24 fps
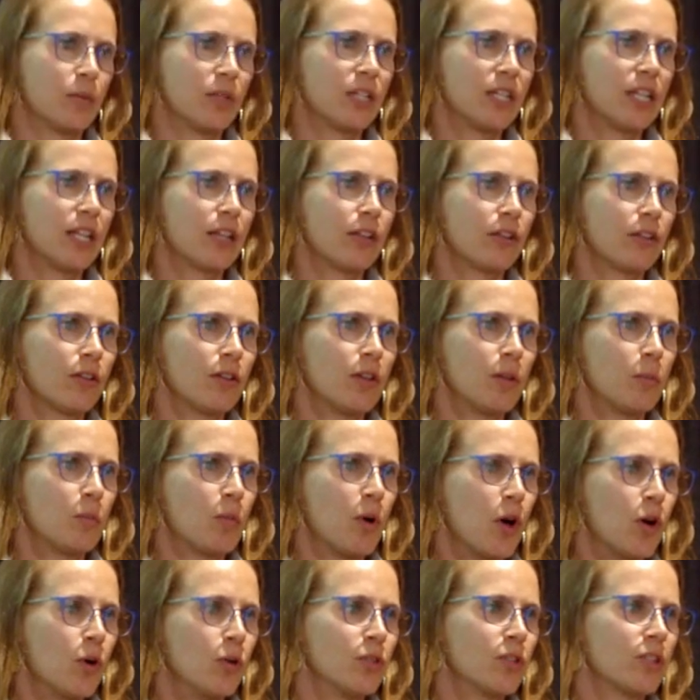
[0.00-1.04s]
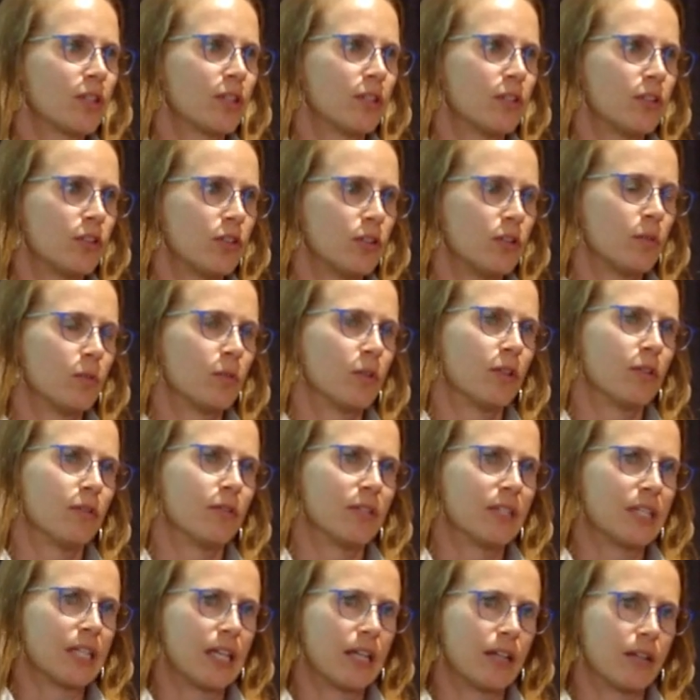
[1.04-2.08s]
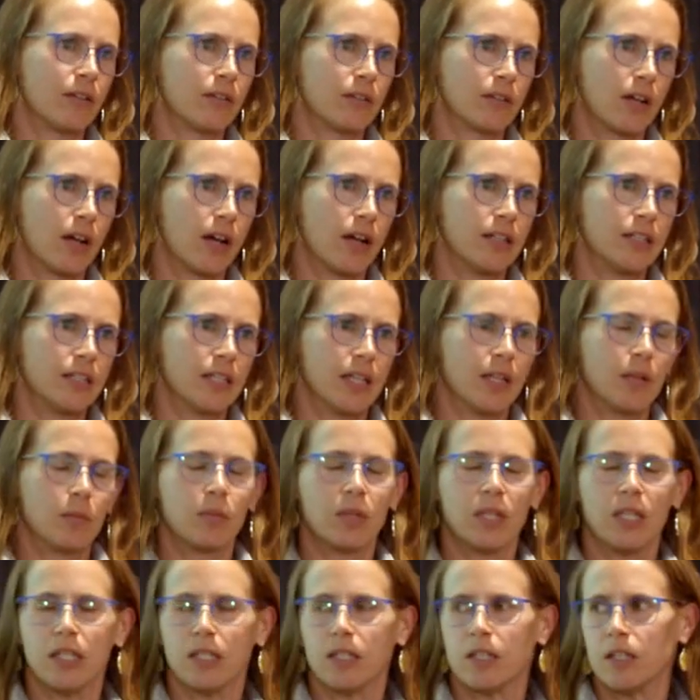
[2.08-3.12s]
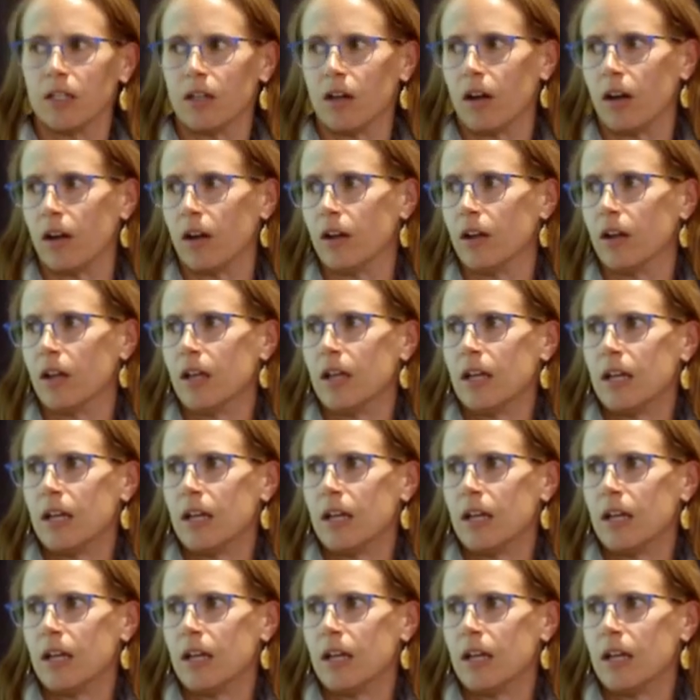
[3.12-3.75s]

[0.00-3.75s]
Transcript: particularly post-consumer recycled content, PCR.